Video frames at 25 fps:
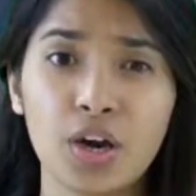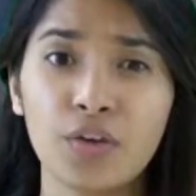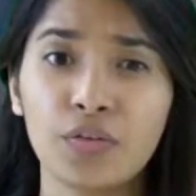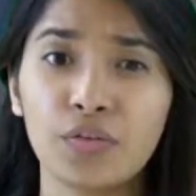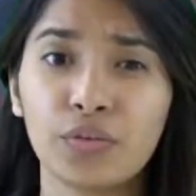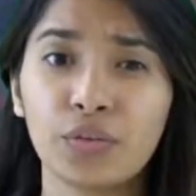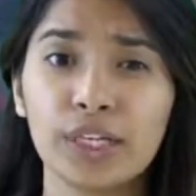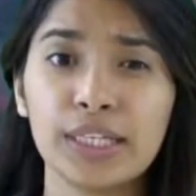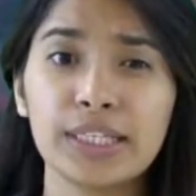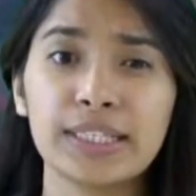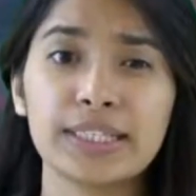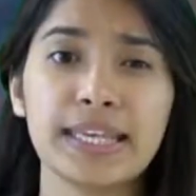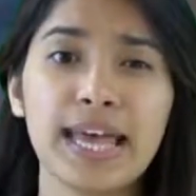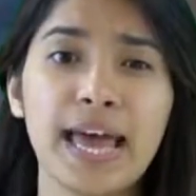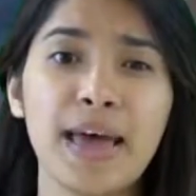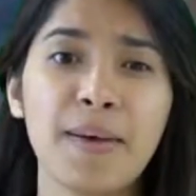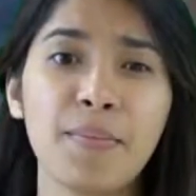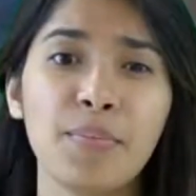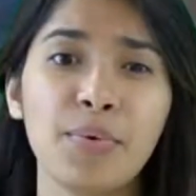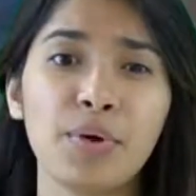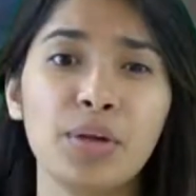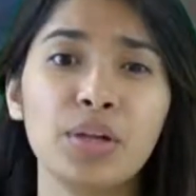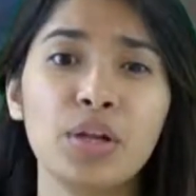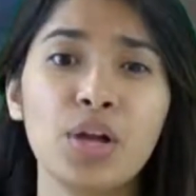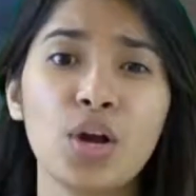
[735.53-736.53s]
For
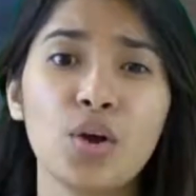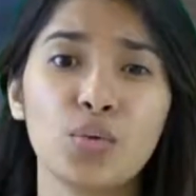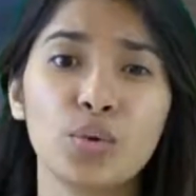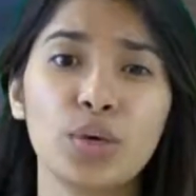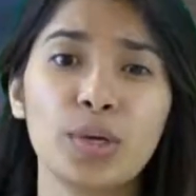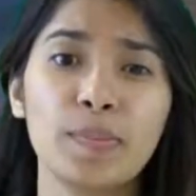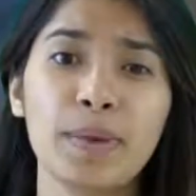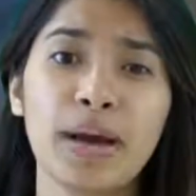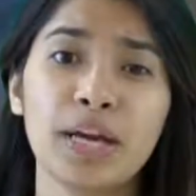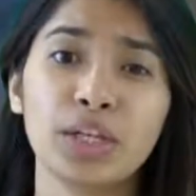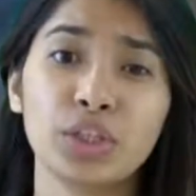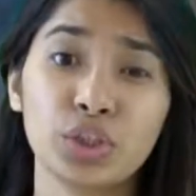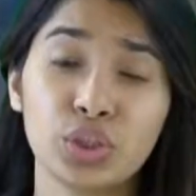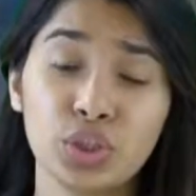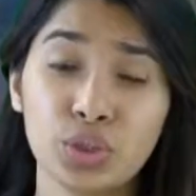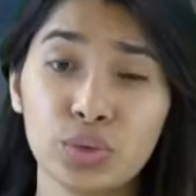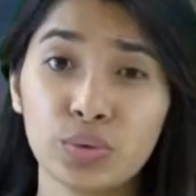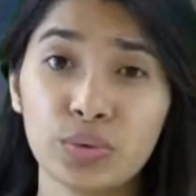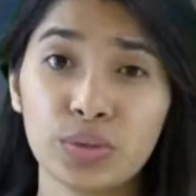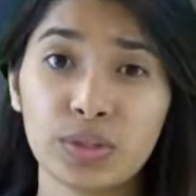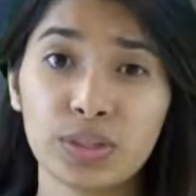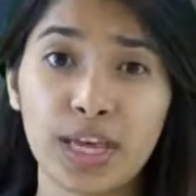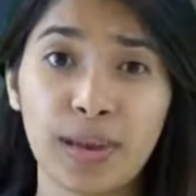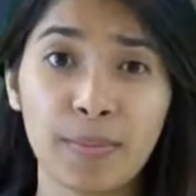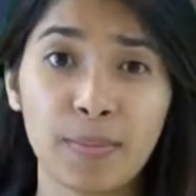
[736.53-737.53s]
example, we might
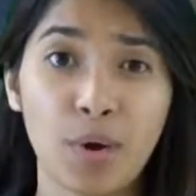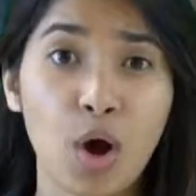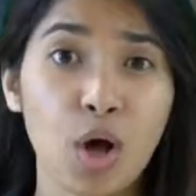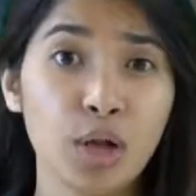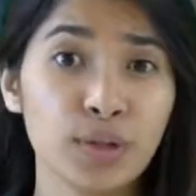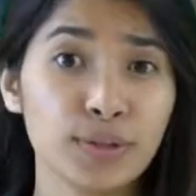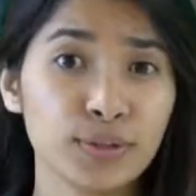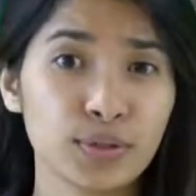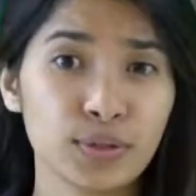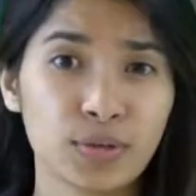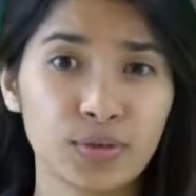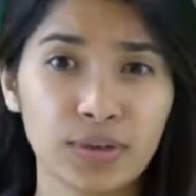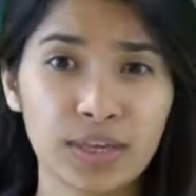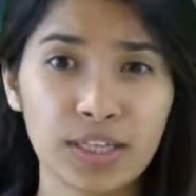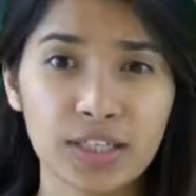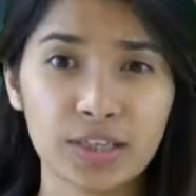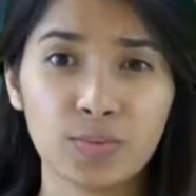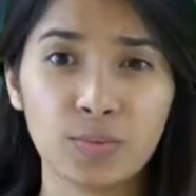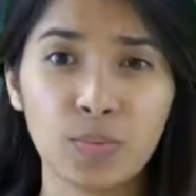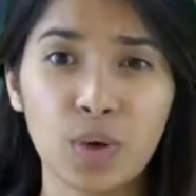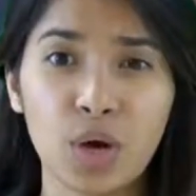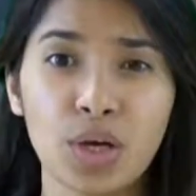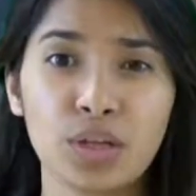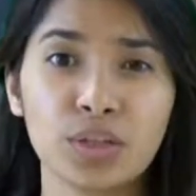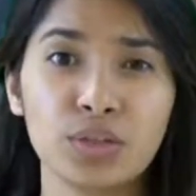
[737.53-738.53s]
choose them all to
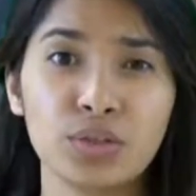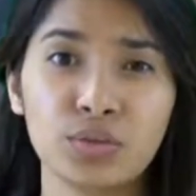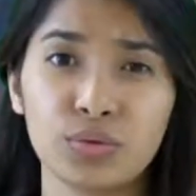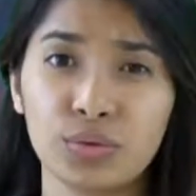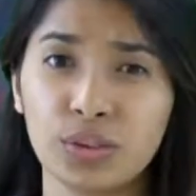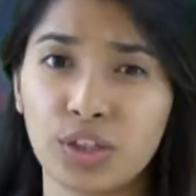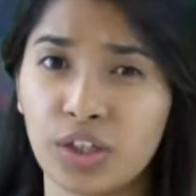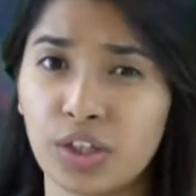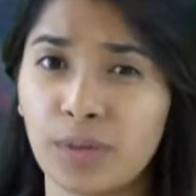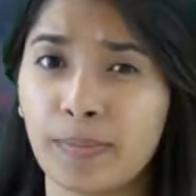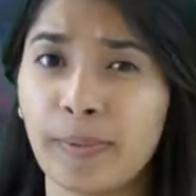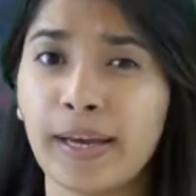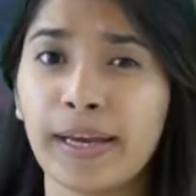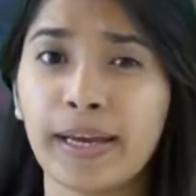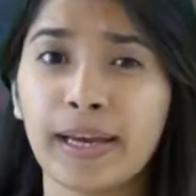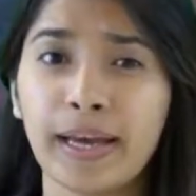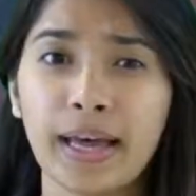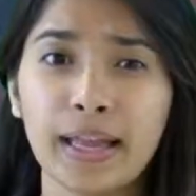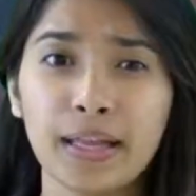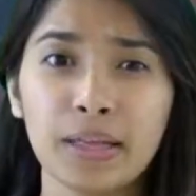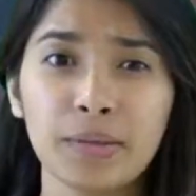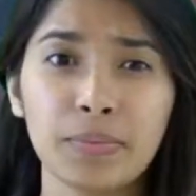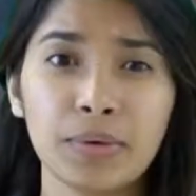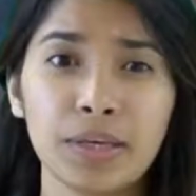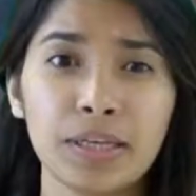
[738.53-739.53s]
correspond to nearby
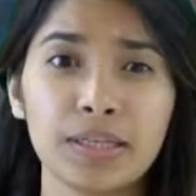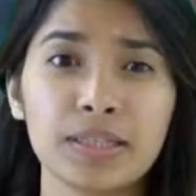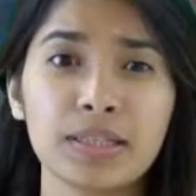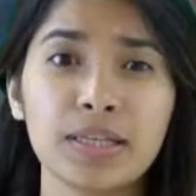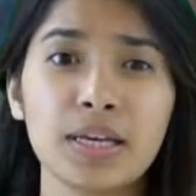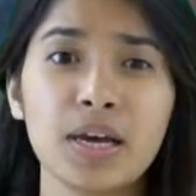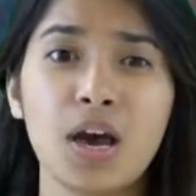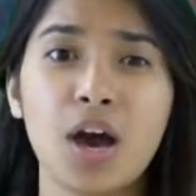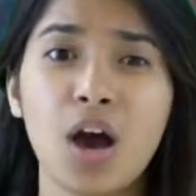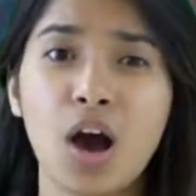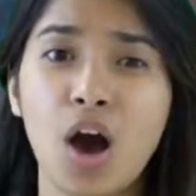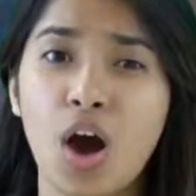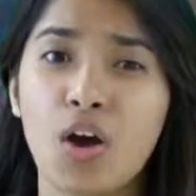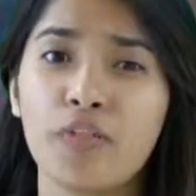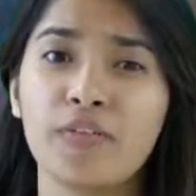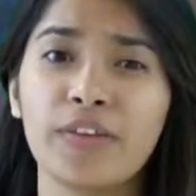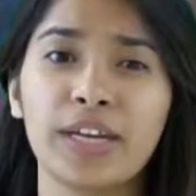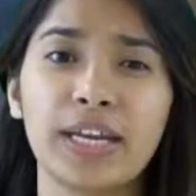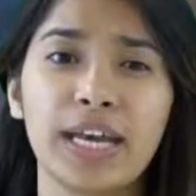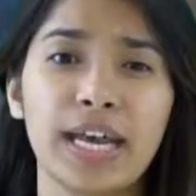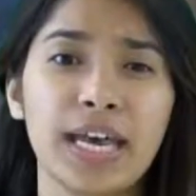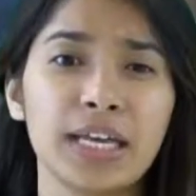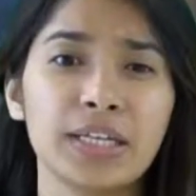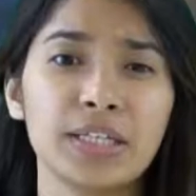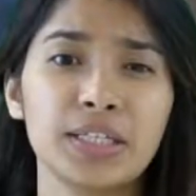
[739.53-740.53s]
elements of an
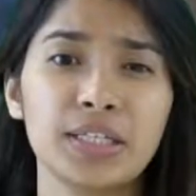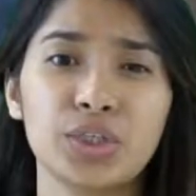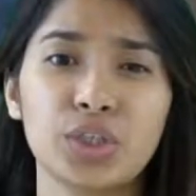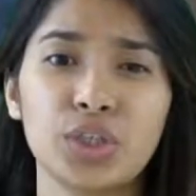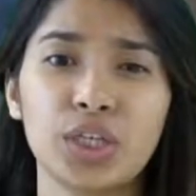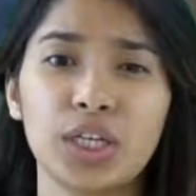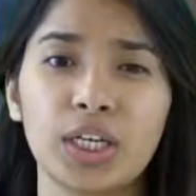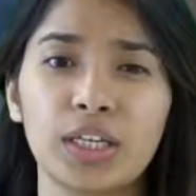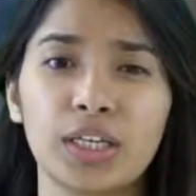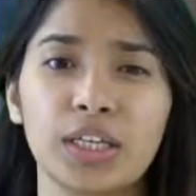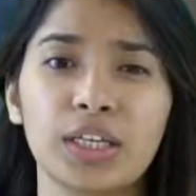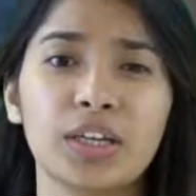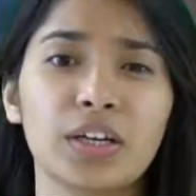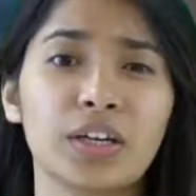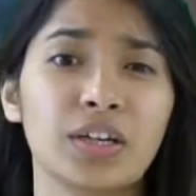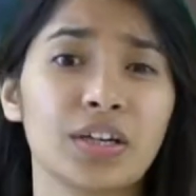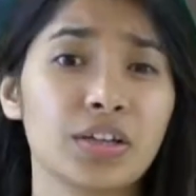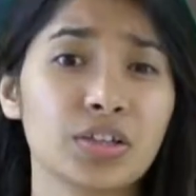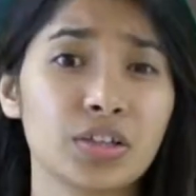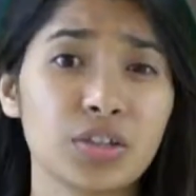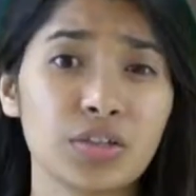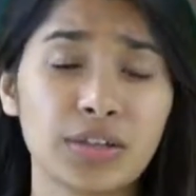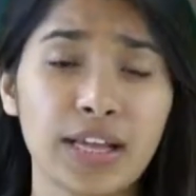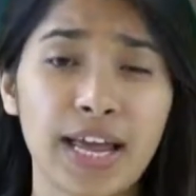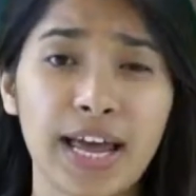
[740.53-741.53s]
antichain in an
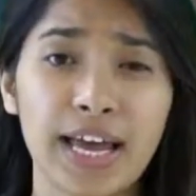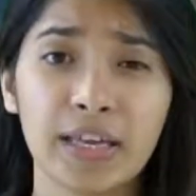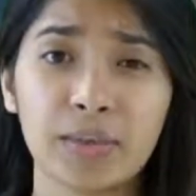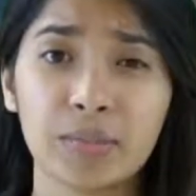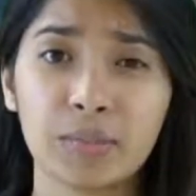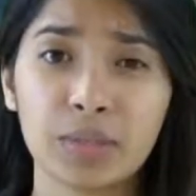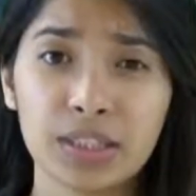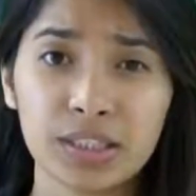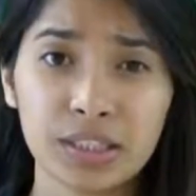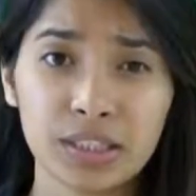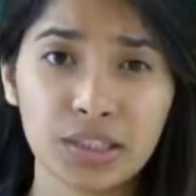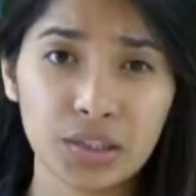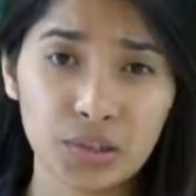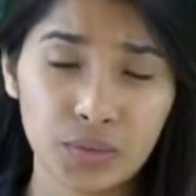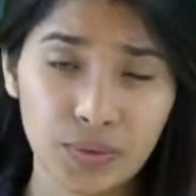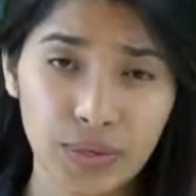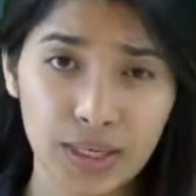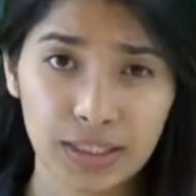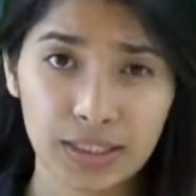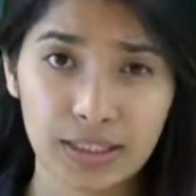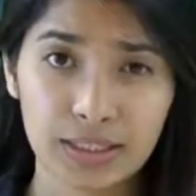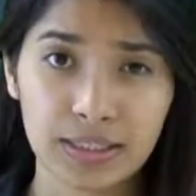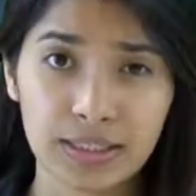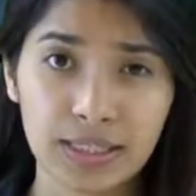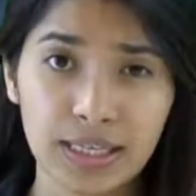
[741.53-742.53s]
underlying
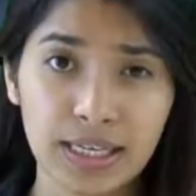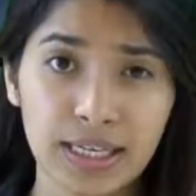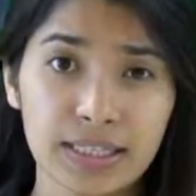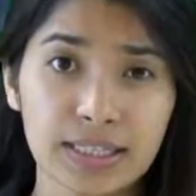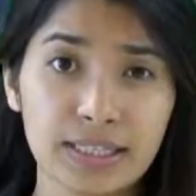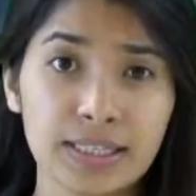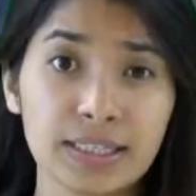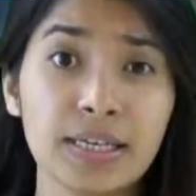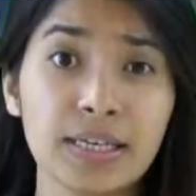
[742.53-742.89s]
multidirected set,